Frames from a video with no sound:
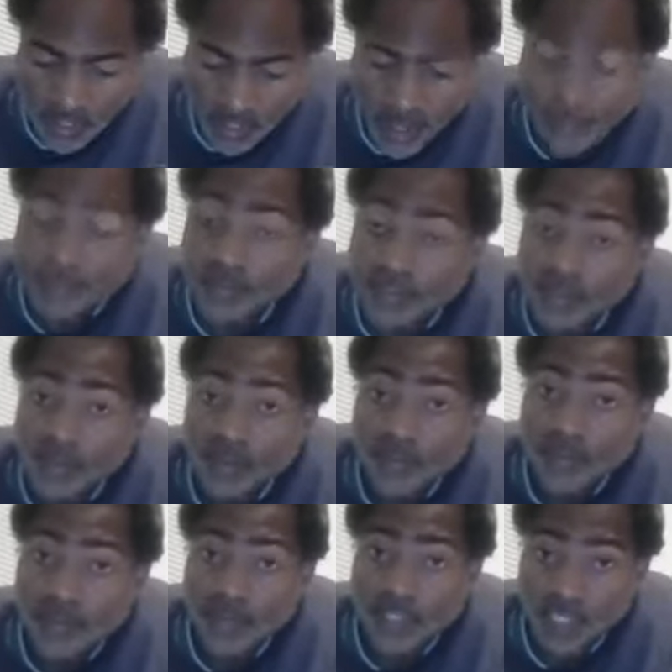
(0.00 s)
after
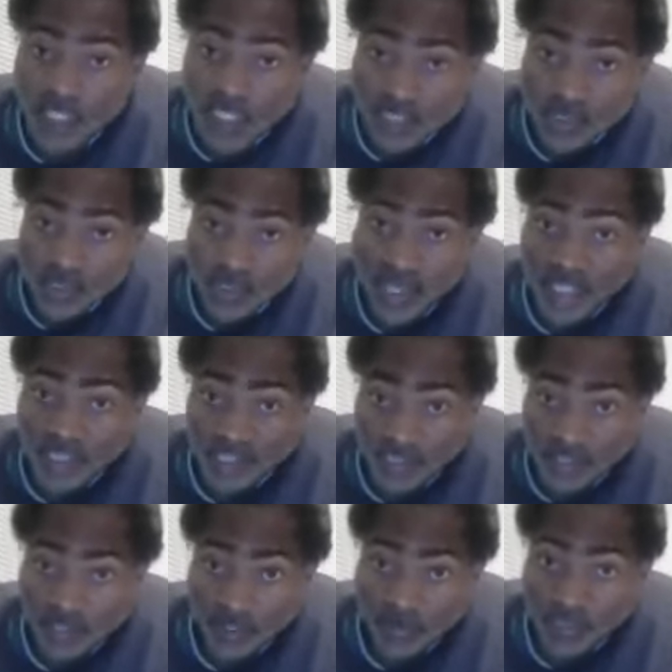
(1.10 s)
the Israelites
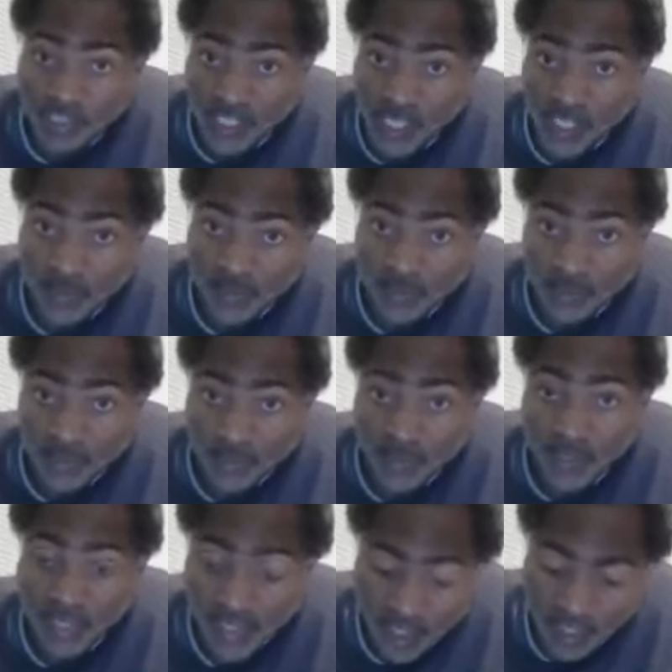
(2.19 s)
served slavery through
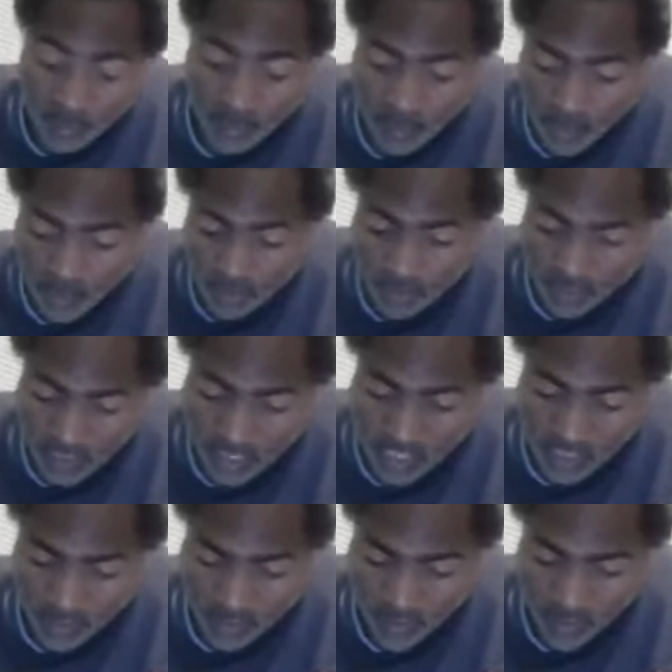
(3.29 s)
their enemy. Look what it
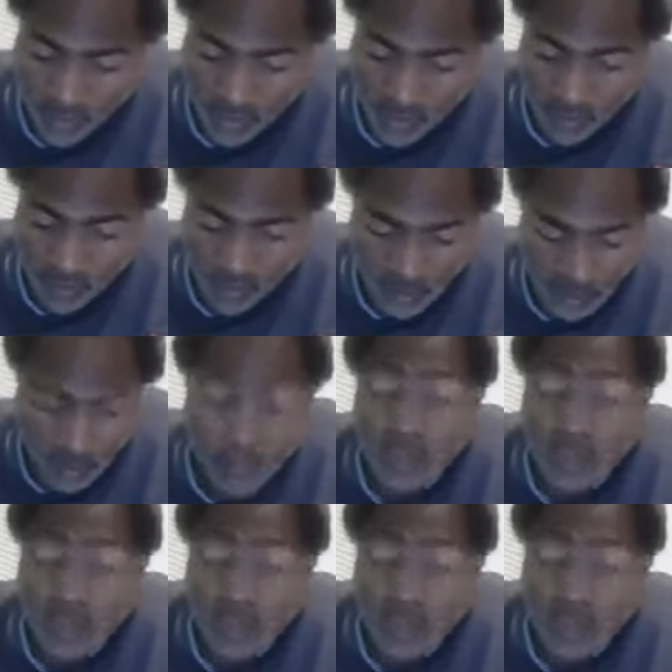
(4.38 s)
says right here. uh,